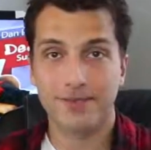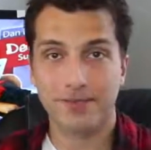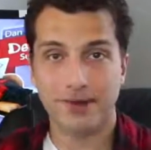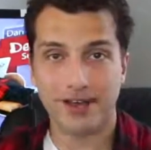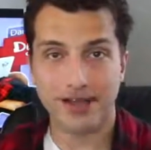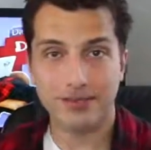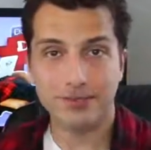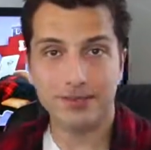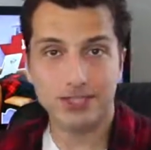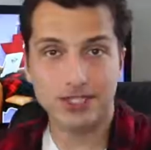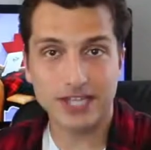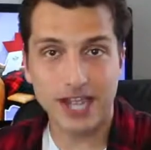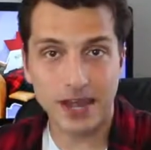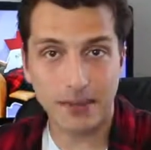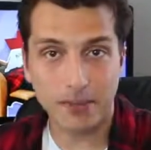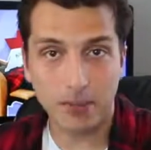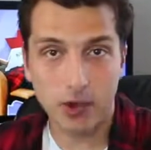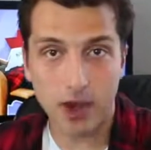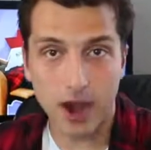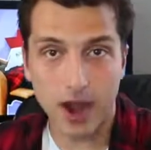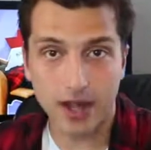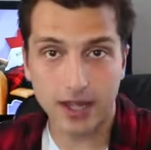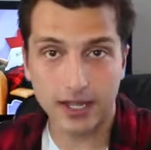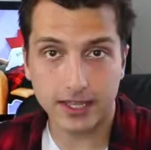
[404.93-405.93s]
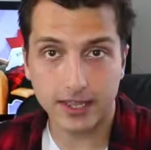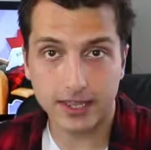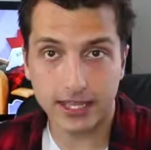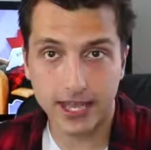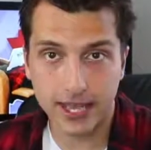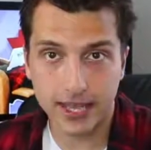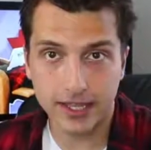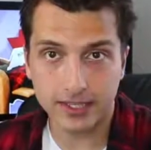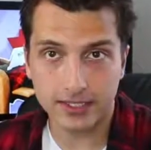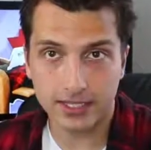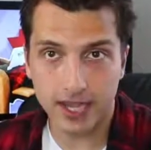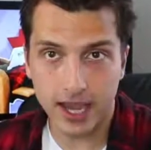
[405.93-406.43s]
My name is Dan Brock,
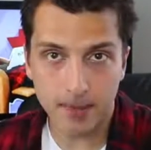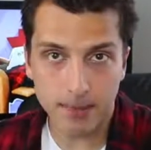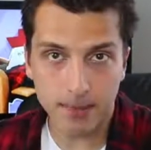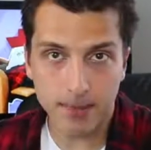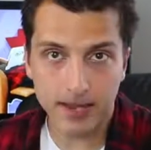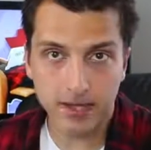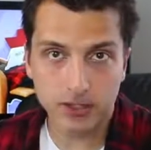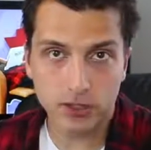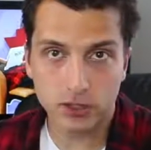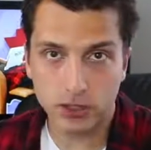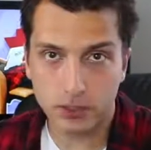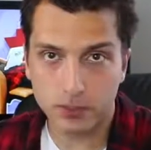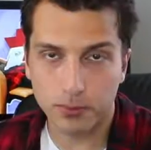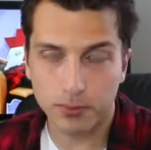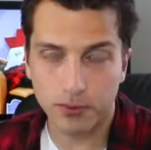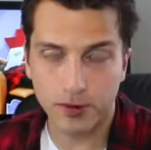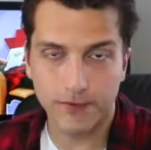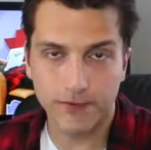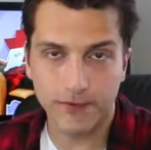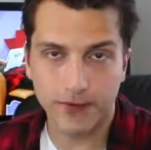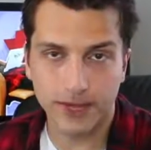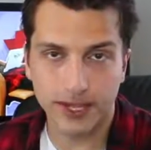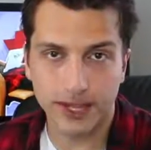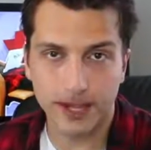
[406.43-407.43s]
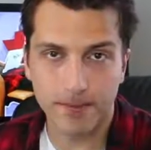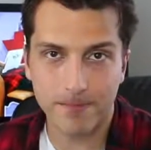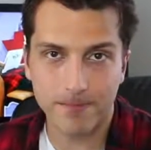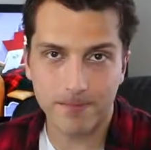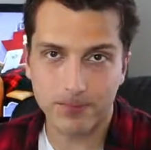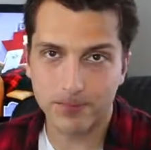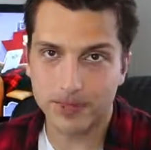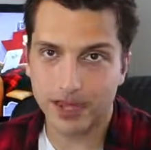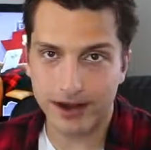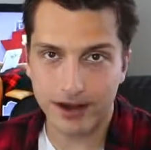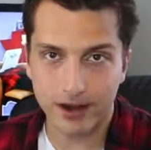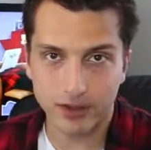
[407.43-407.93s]
the Deadbeat Super
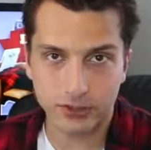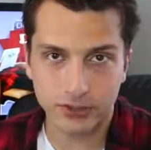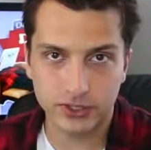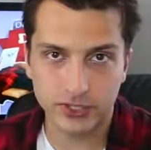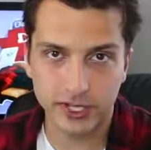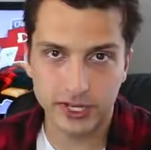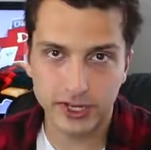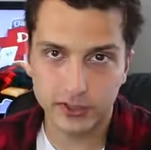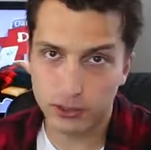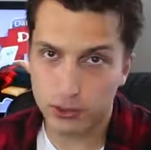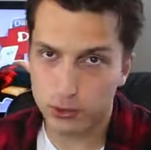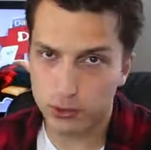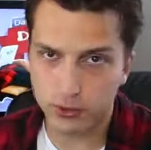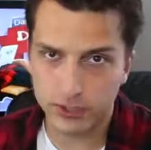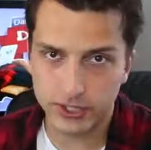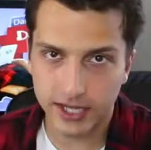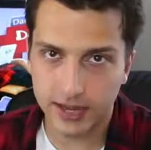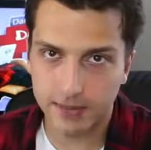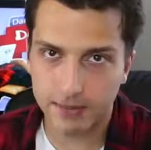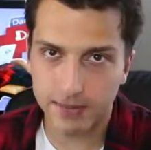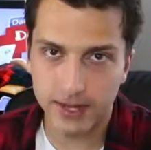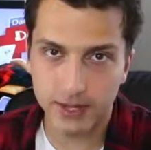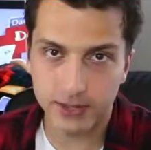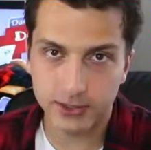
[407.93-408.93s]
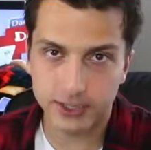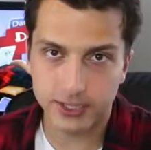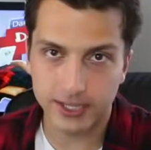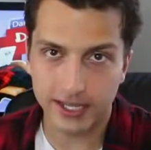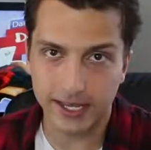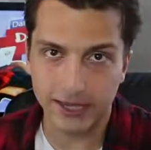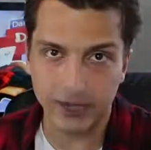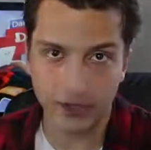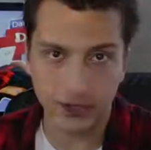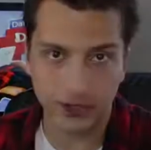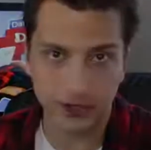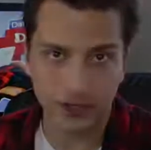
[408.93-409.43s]
Affiliate, and I'll see you deadbeats
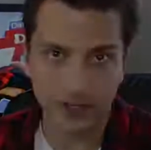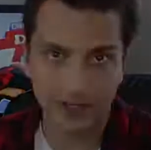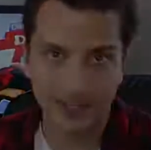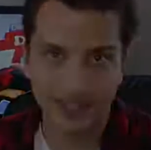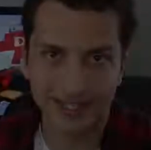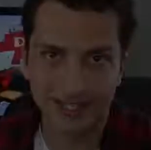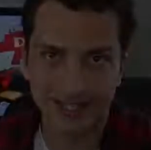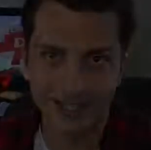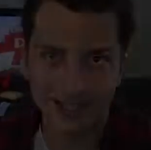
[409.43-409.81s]
later.